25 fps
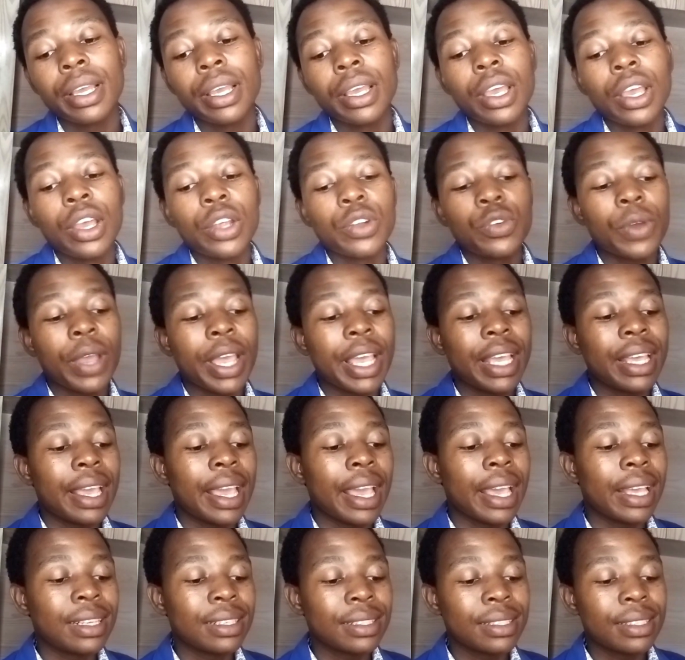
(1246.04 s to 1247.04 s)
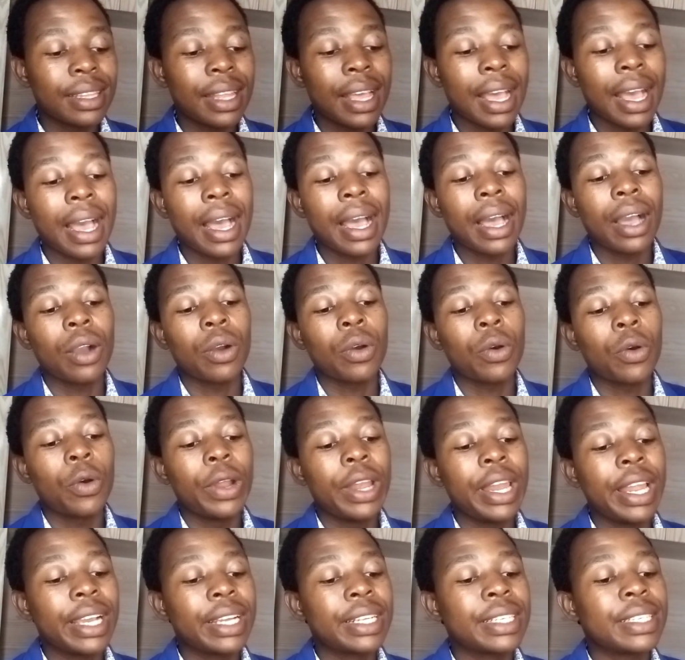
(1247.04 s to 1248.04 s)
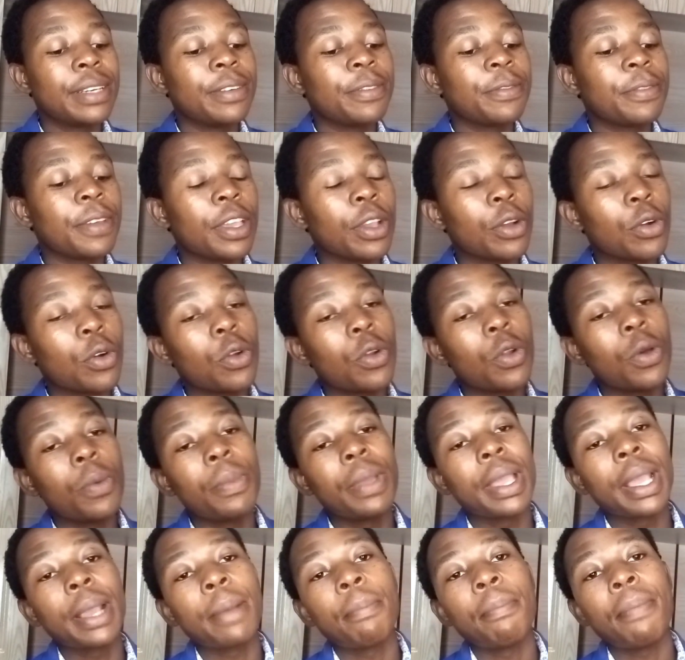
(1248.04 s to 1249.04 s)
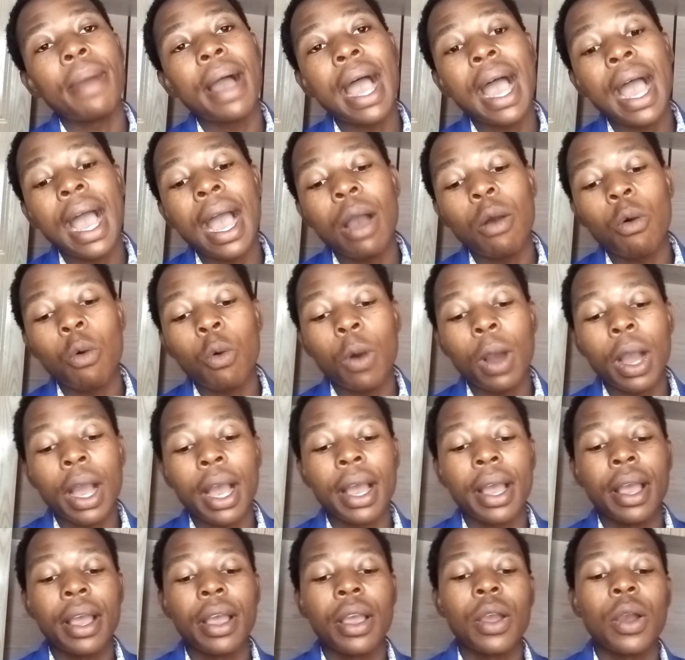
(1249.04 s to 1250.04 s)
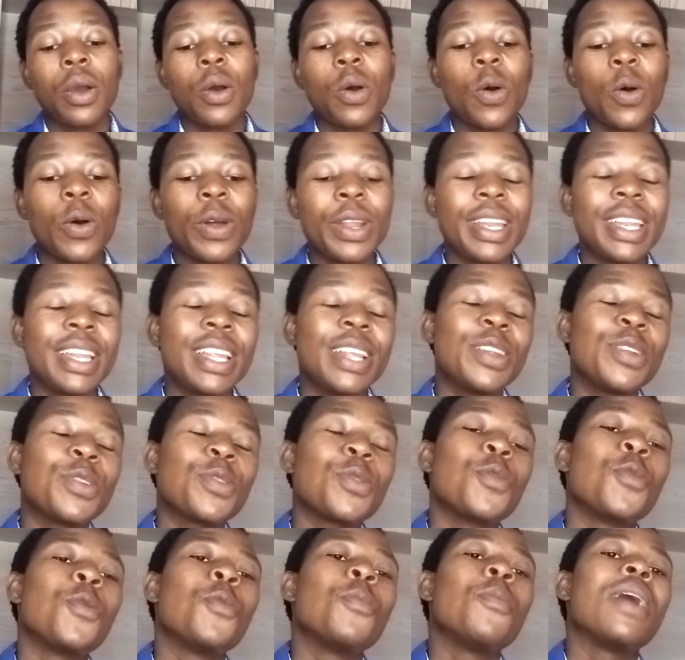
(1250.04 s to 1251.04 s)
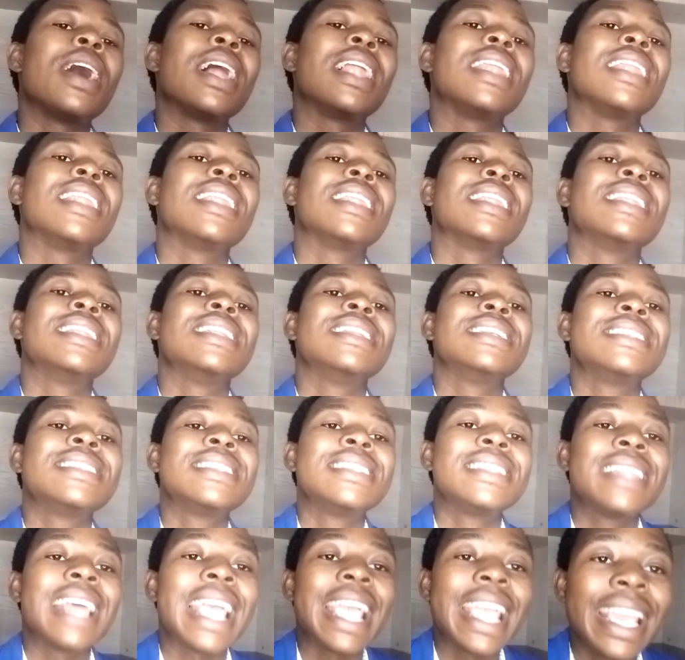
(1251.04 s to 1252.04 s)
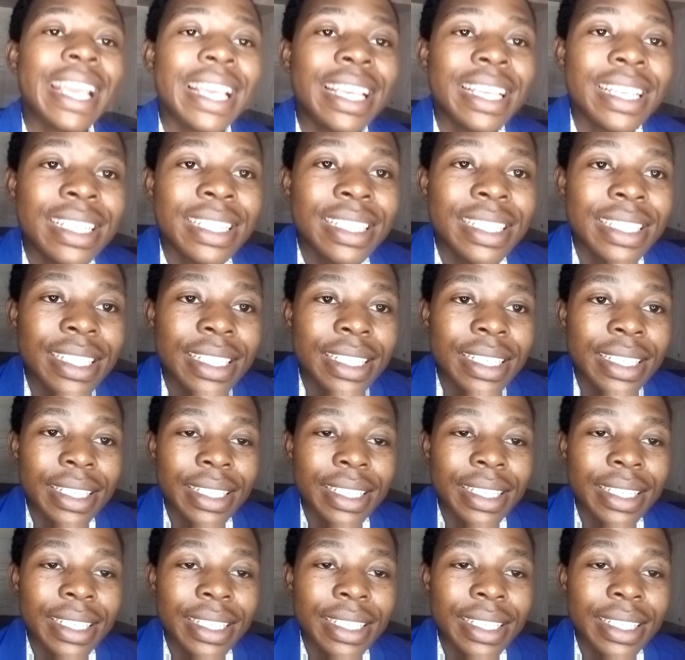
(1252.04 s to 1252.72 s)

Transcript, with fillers: to enhance their collective economic power on the global stage.